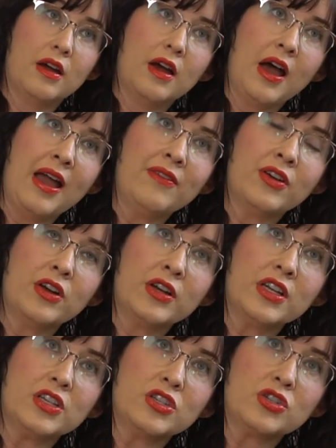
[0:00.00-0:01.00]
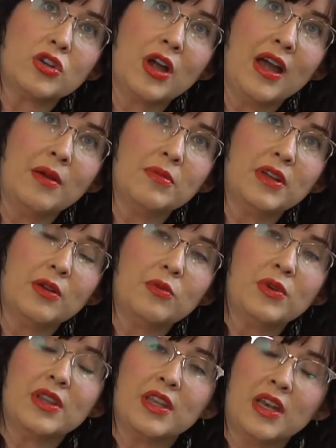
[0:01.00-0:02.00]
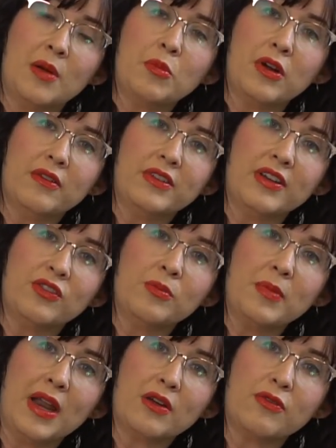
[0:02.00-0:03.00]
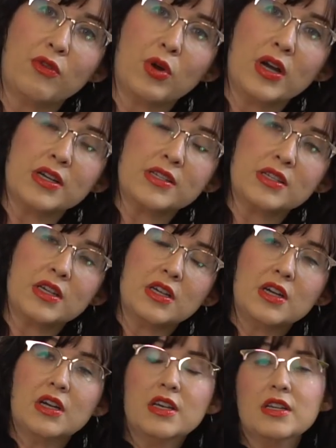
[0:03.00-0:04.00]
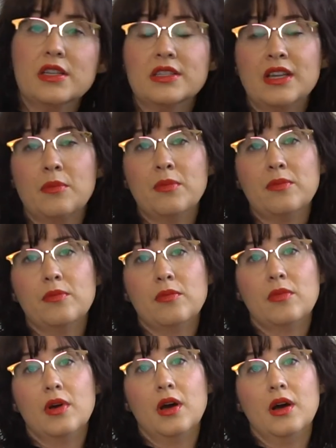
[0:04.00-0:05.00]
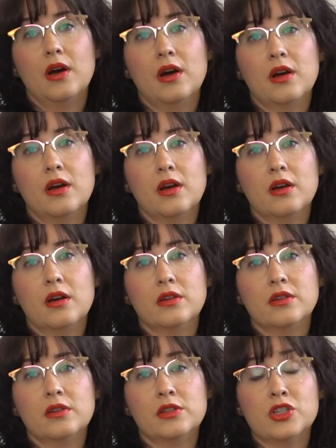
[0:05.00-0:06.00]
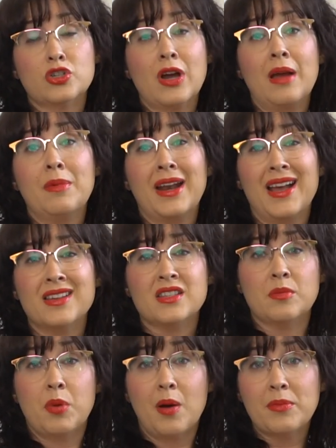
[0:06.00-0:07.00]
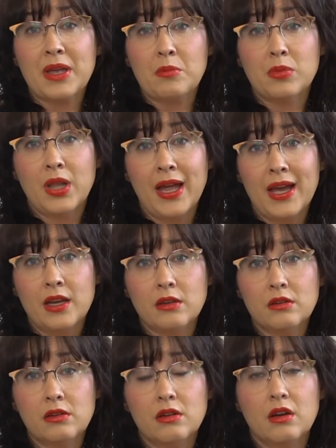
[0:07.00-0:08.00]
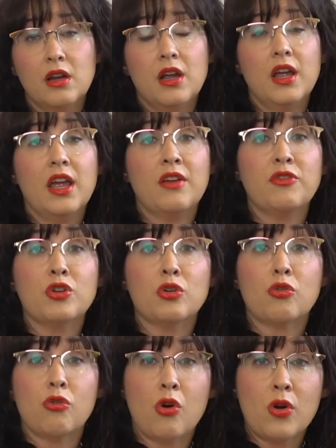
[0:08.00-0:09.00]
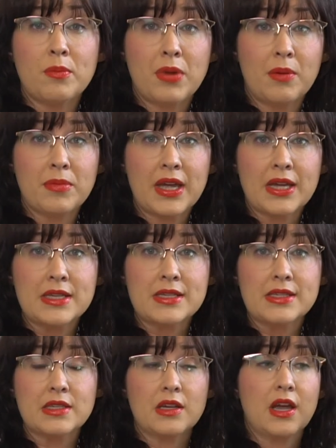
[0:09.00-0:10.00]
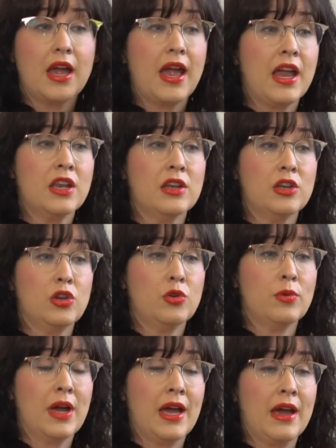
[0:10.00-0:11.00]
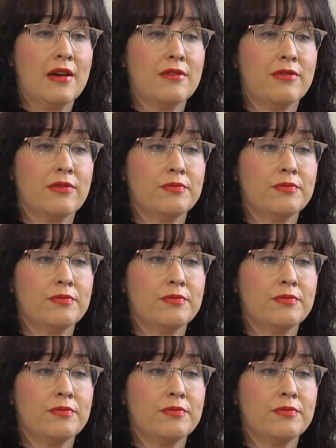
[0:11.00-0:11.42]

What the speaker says: I've heard it described with a number of different metaphors. Some describe it as the pumpkin plan. If you're growing pumpkins and you have